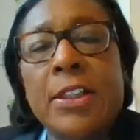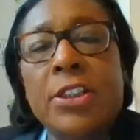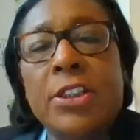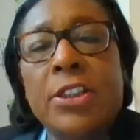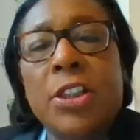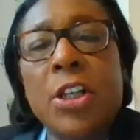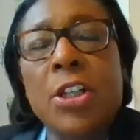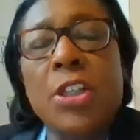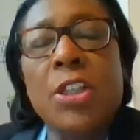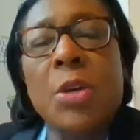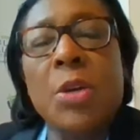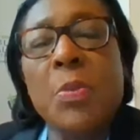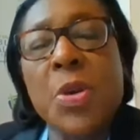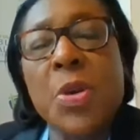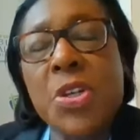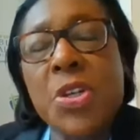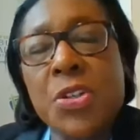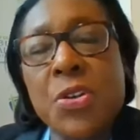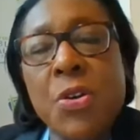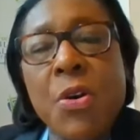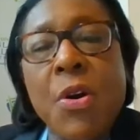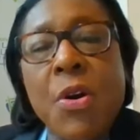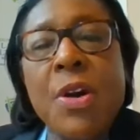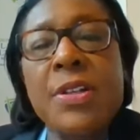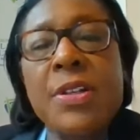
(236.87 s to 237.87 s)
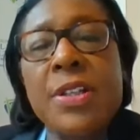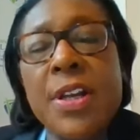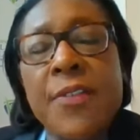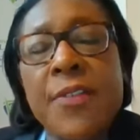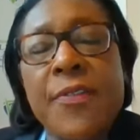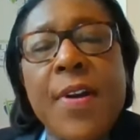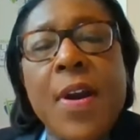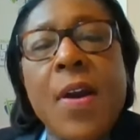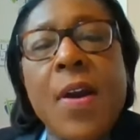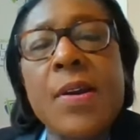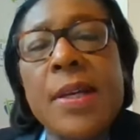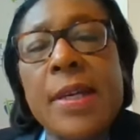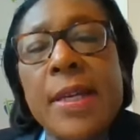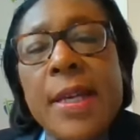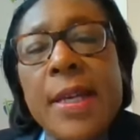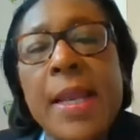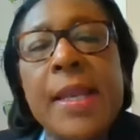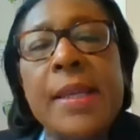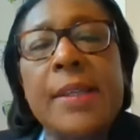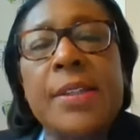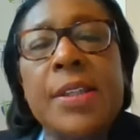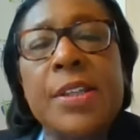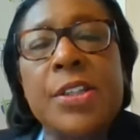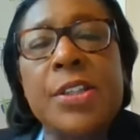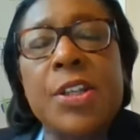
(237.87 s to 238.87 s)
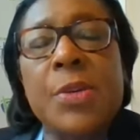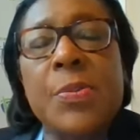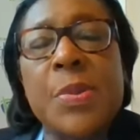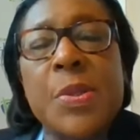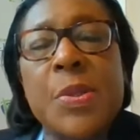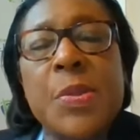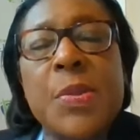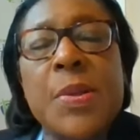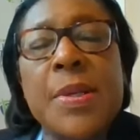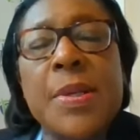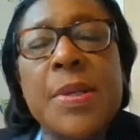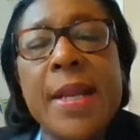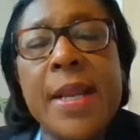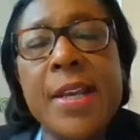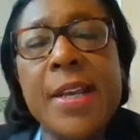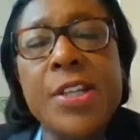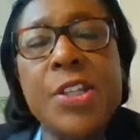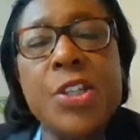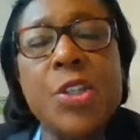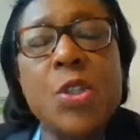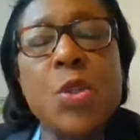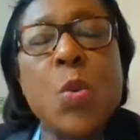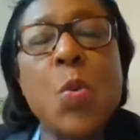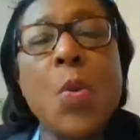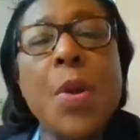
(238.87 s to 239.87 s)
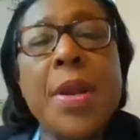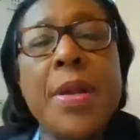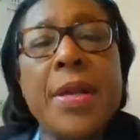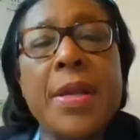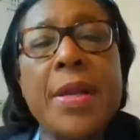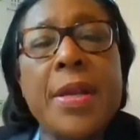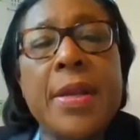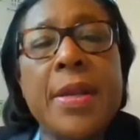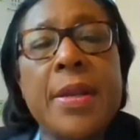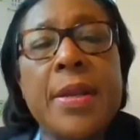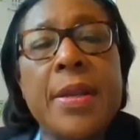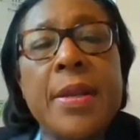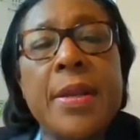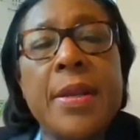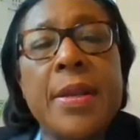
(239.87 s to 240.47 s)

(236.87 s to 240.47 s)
So the majority of our cases are between age 20